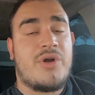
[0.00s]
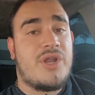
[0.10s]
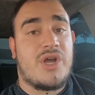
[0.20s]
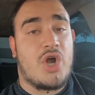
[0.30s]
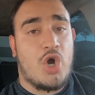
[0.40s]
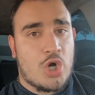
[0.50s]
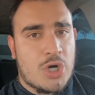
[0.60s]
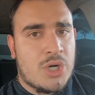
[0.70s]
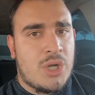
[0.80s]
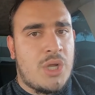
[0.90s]
in a
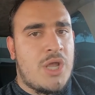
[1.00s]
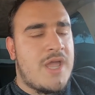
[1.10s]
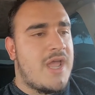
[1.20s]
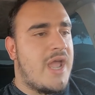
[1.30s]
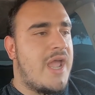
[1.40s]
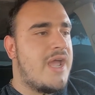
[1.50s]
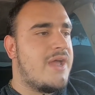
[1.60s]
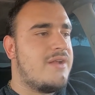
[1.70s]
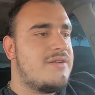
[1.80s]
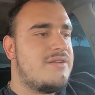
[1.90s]
car.
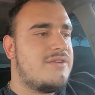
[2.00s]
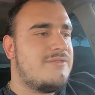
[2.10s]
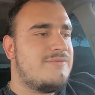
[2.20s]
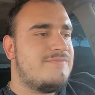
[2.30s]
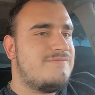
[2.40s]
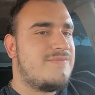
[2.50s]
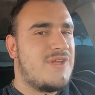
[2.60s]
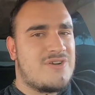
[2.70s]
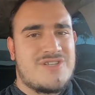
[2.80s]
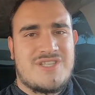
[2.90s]
And
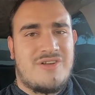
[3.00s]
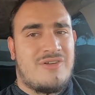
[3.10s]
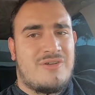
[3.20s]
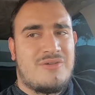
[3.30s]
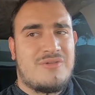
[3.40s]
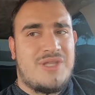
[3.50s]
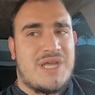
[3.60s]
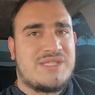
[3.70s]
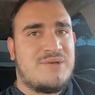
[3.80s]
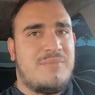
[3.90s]
there's still
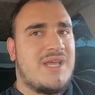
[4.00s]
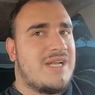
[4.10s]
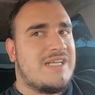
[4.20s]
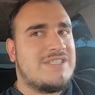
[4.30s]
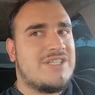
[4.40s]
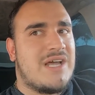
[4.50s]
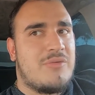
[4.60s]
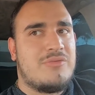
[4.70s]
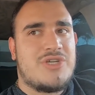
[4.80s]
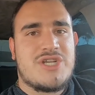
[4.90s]
yet to be an engine that
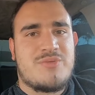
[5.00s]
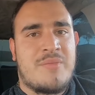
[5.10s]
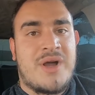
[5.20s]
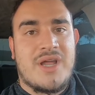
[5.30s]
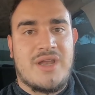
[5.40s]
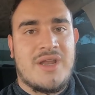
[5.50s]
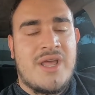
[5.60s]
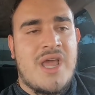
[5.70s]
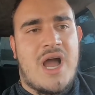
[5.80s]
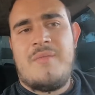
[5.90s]
will change my mind.
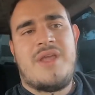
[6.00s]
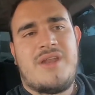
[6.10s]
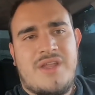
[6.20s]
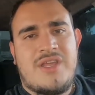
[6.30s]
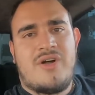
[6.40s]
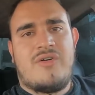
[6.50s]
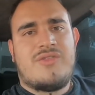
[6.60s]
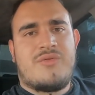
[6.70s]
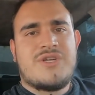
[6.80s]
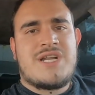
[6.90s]
I mean,
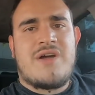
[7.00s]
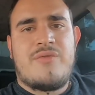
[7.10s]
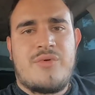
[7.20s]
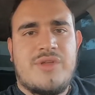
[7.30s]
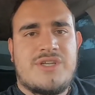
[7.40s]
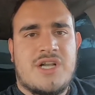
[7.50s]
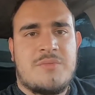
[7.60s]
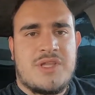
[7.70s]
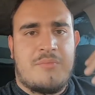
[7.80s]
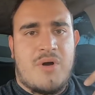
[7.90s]
the reason I haven't really talked
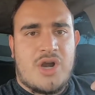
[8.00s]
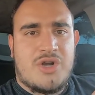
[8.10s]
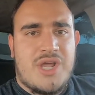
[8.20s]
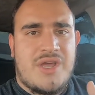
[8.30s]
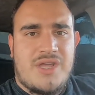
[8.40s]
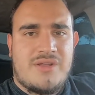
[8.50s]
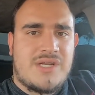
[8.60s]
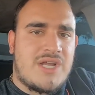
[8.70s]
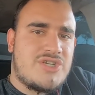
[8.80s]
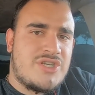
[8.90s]
about the modern day
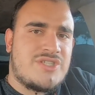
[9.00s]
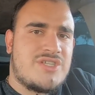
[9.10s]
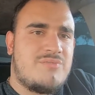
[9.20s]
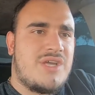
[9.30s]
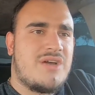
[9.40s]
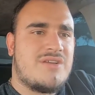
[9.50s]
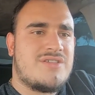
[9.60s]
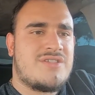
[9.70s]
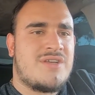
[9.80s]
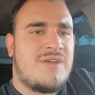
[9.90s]
engines is because